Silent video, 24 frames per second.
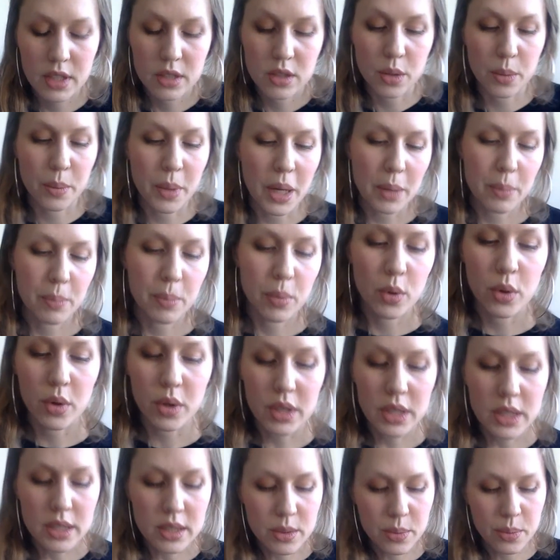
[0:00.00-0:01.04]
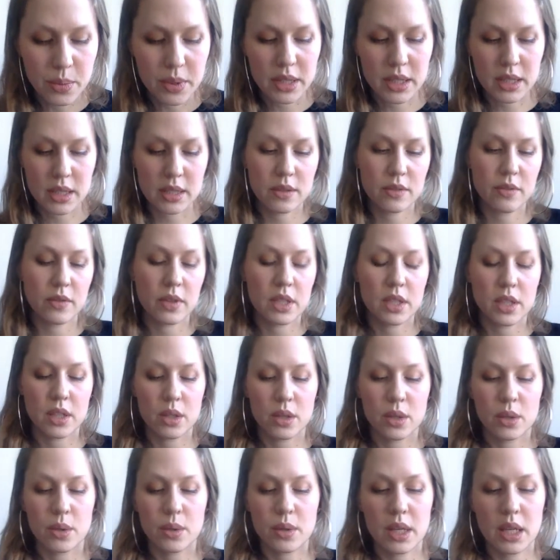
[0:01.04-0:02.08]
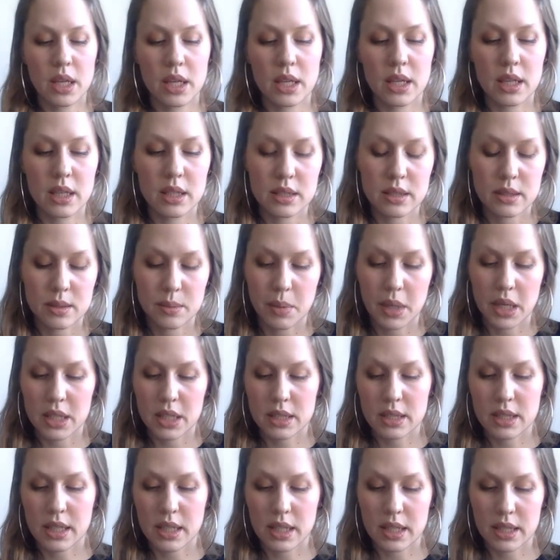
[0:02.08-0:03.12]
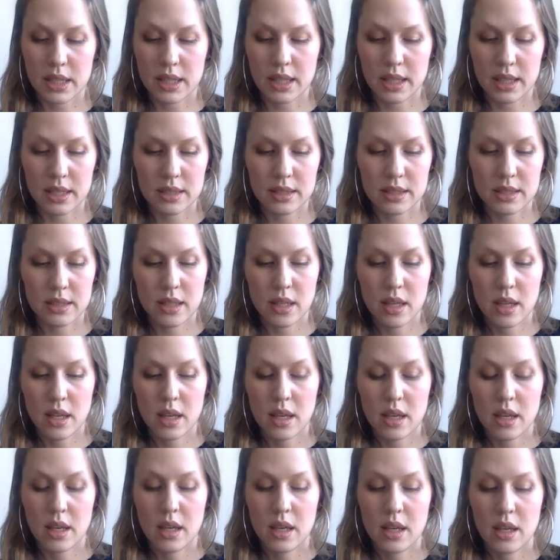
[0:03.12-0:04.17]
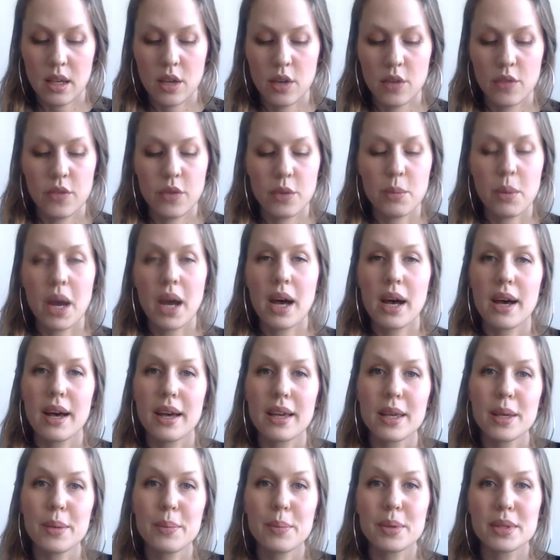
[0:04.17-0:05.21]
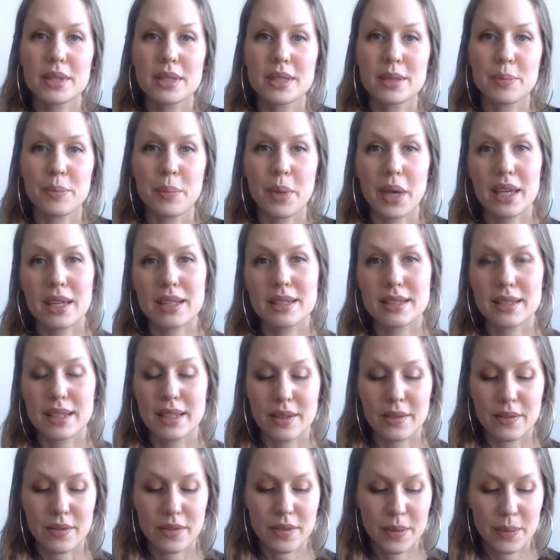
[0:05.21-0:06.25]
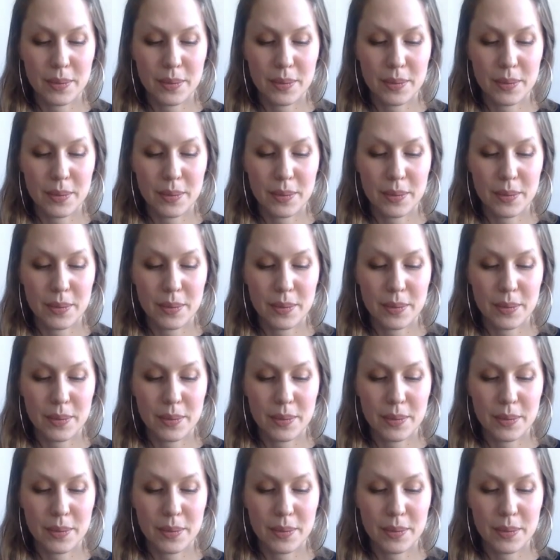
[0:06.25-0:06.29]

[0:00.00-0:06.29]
my point with this video is basically this. From a higher perspective,